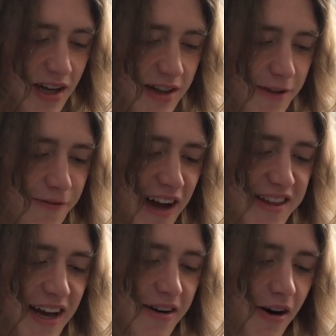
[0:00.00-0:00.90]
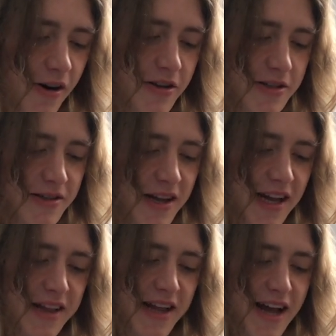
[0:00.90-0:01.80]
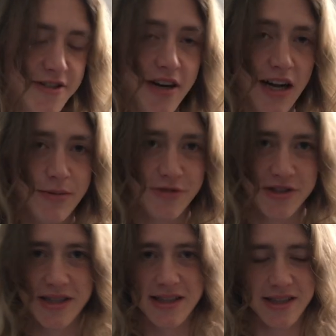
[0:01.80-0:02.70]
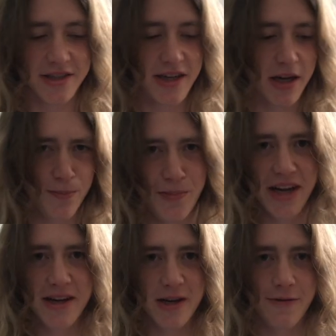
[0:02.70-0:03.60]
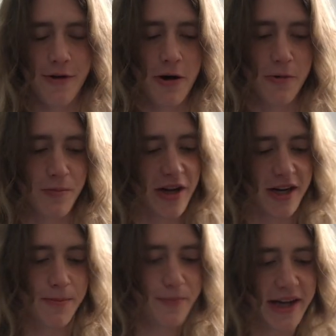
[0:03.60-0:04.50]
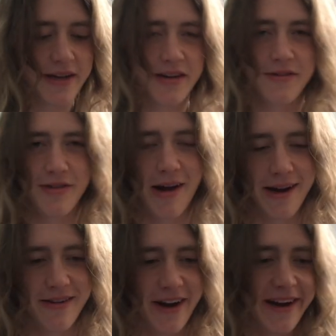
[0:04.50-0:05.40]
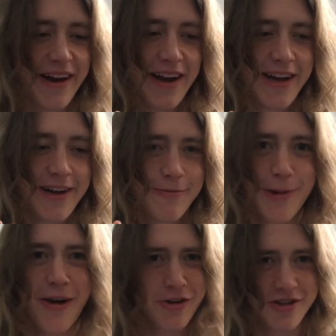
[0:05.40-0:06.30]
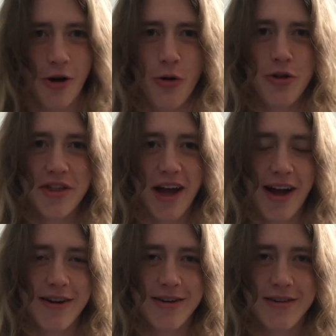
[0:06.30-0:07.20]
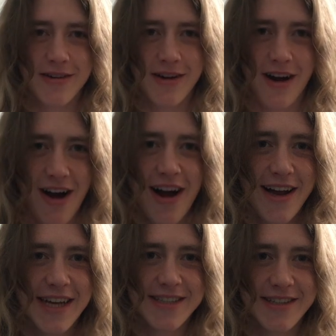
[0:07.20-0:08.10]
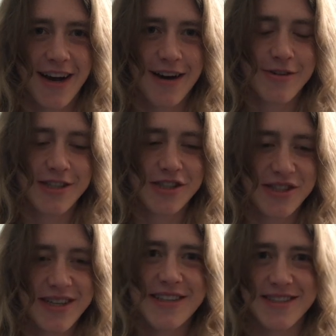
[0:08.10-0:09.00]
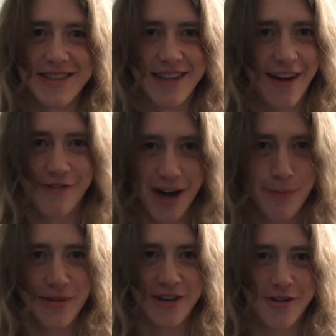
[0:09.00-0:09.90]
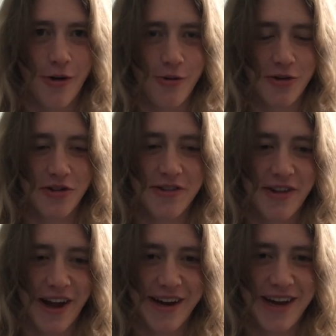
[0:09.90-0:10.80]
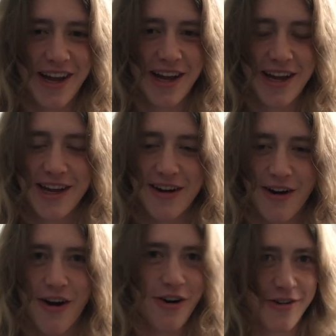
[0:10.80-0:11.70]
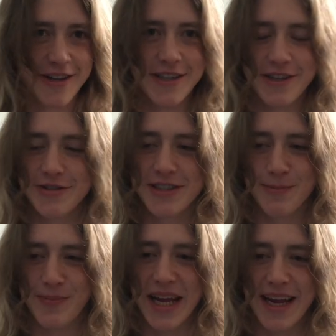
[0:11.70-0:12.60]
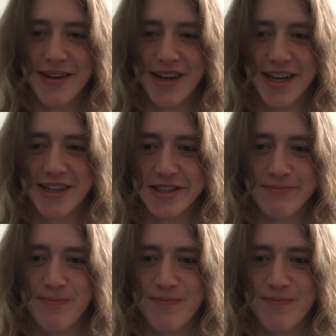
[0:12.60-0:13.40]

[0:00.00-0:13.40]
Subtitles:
the fact that Ireland in that time was seen as like a beacon of hope, like a beacon of light. Like, we aren't told that. I, as an Irish citizen, have not been told, like, Ireland used to be like this